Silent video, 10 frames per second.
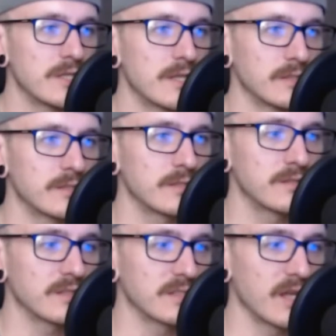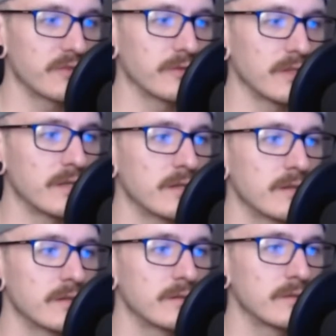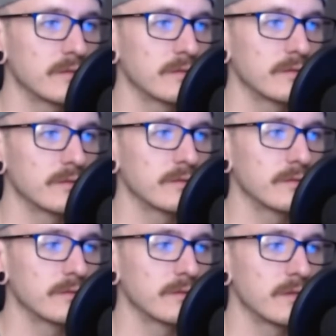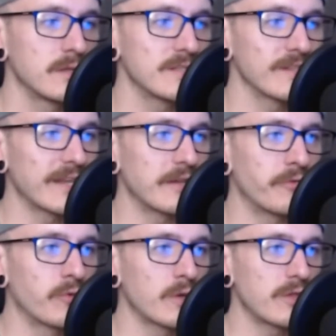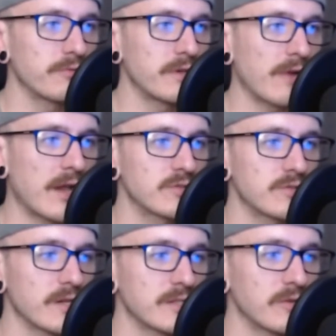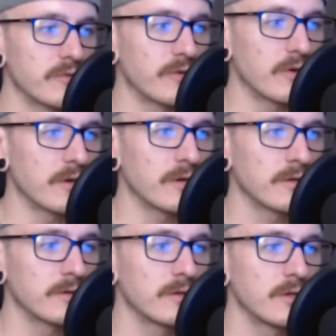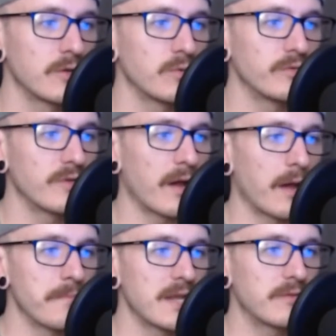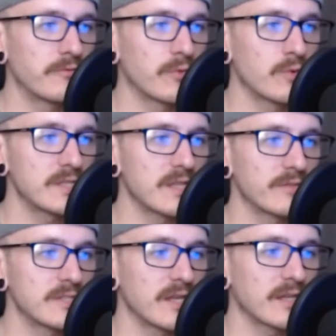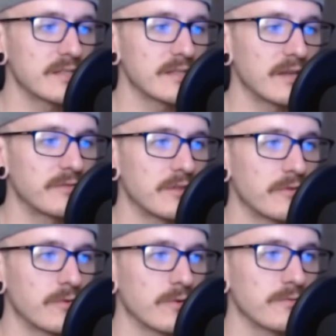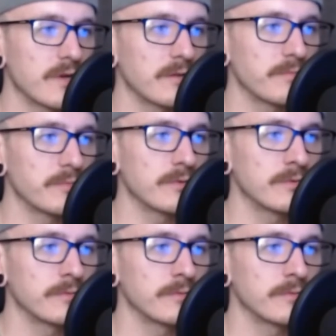is, successfully. He's landed 43 ground strikes so far. We've got 1 minute and 47 seconds left in the fourth round, people.